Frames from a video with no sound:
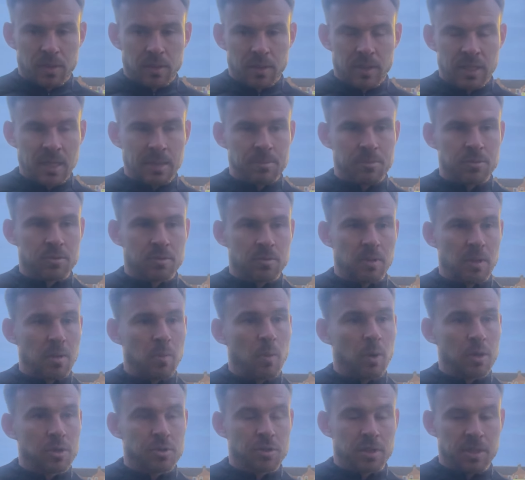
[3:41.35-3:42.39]
Kept a good
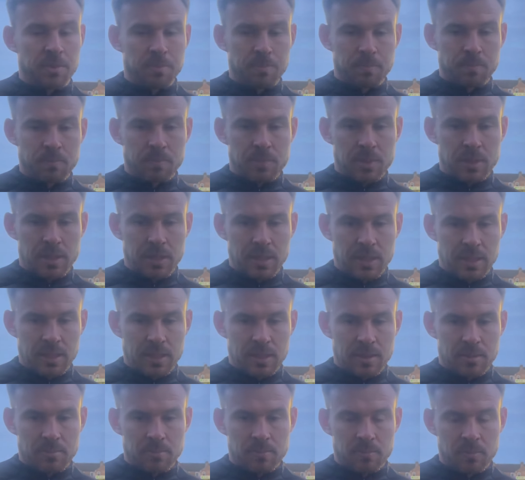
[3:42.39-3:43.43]
watch on
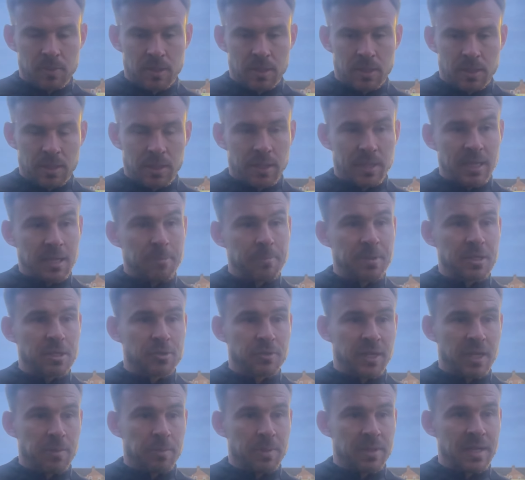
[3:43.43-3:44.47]
him. He had been
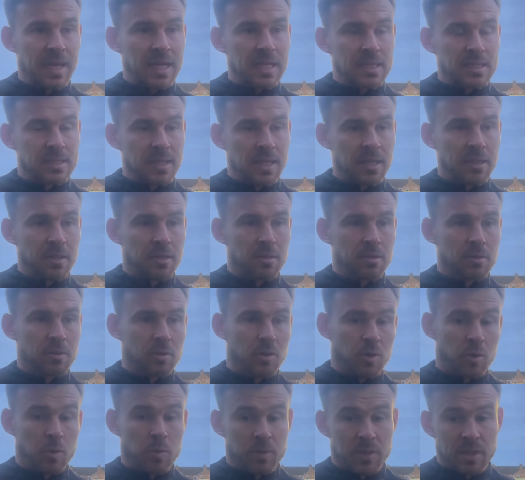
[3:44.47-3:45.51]
training with Gateshead,
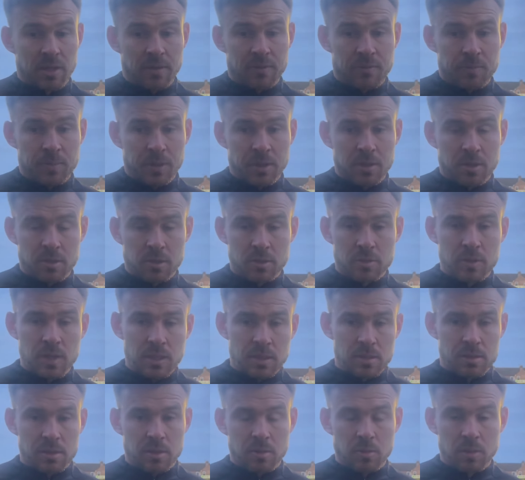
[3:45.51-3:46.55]
who did offer him a
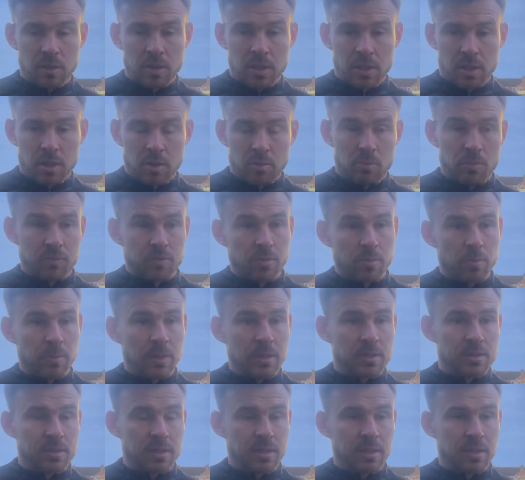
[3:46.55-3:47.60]
contract, so we've done
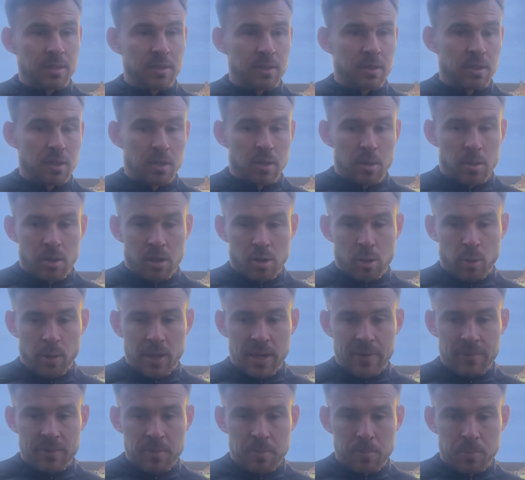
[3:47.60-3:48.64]
well to
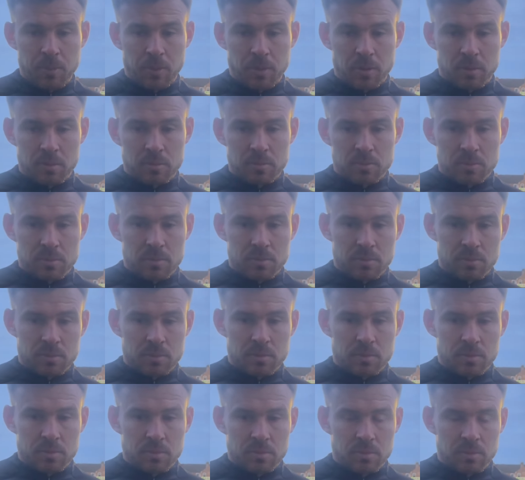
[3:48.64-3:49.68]
acquire him. But
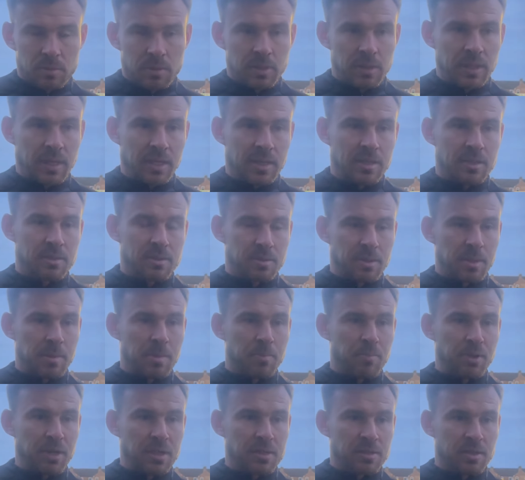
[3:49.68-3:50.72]
yeah, he
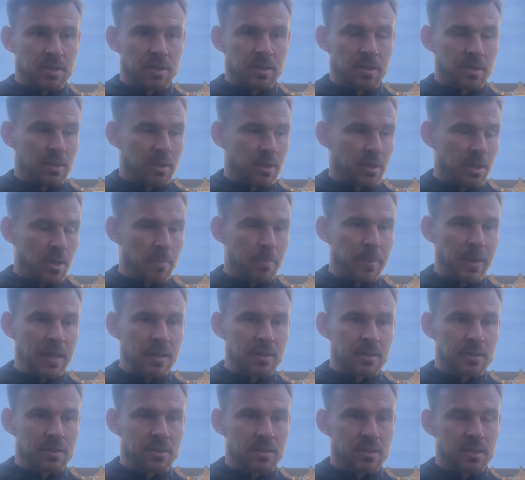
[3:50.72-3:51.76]
brings a
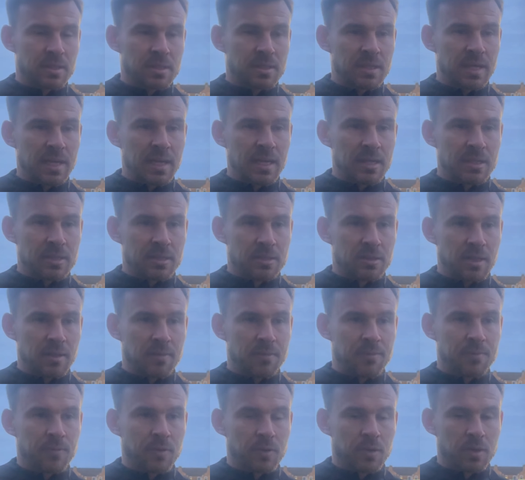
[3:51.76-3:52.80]
balance to the side. He's left
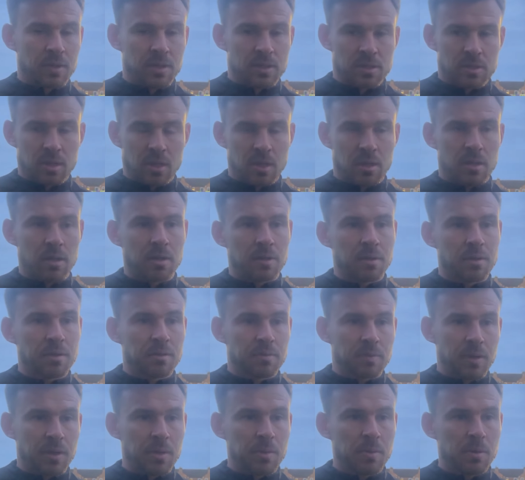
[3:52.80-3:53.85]
footed, he's got a long
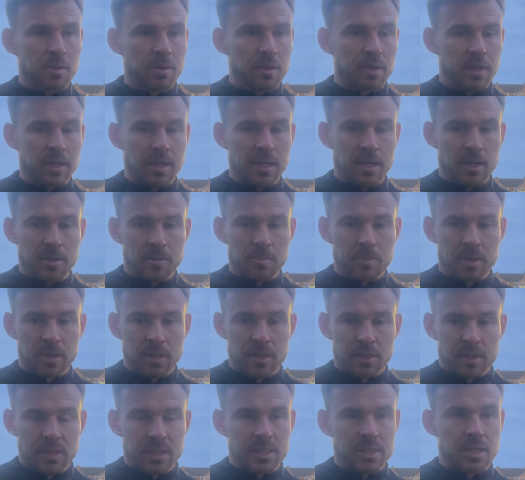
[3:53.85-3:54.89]
throw,
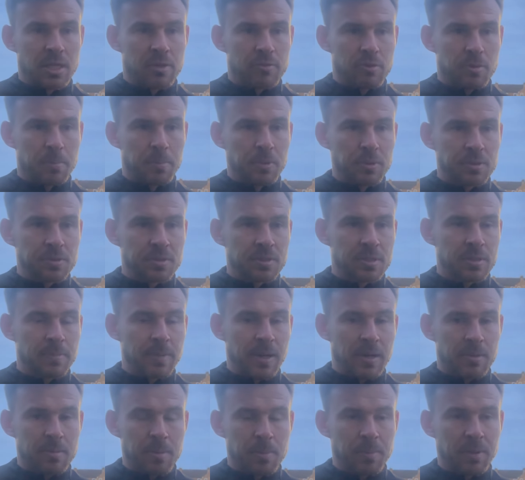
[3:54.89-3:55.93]
he's got a robustness
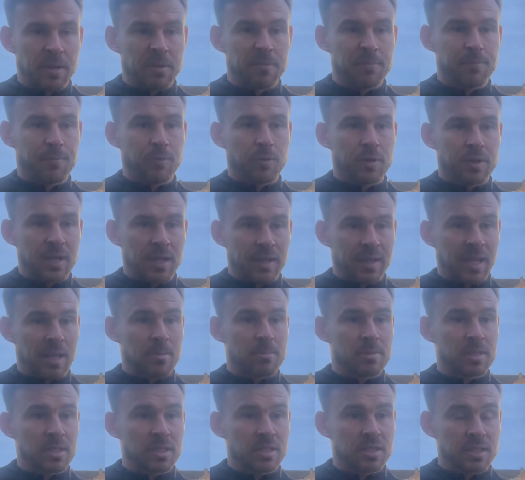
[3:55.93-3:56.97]
about him. He played 49
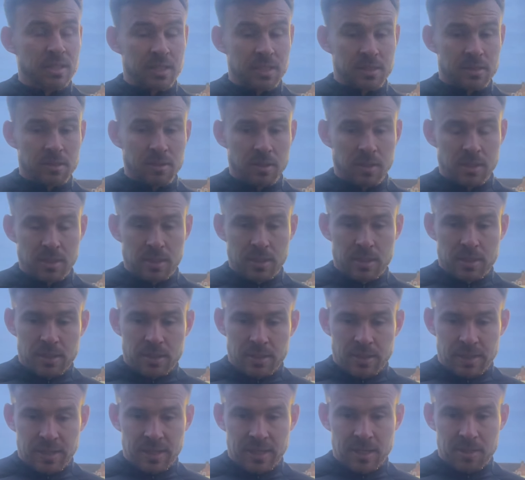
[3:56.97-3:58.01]
games last season,
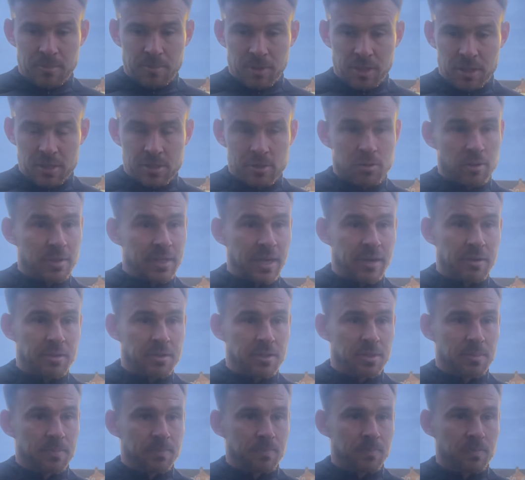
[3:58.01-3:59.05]
and he's a good character,
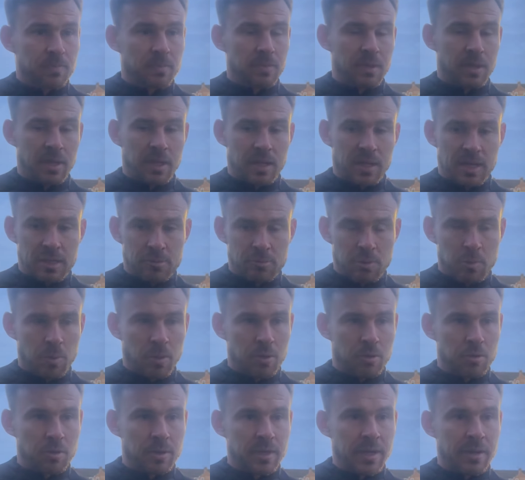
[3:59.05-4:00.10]
and that's what we
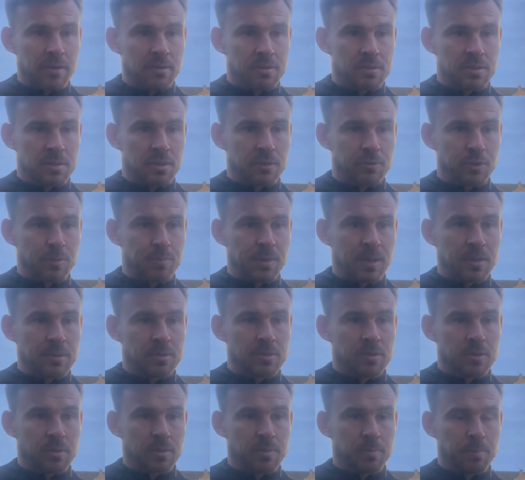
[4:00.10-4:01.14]
want. Good characters in the group that's
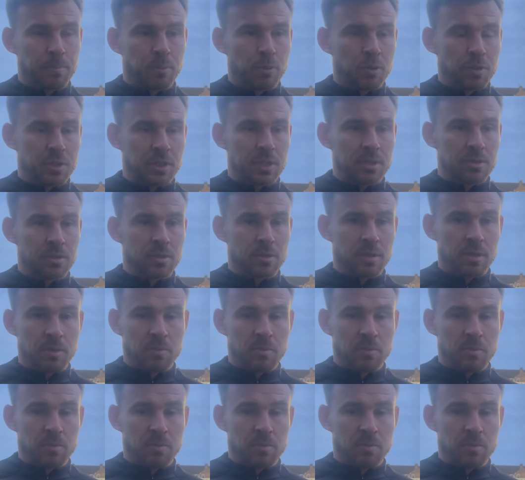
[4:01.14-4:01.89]
going to push each other.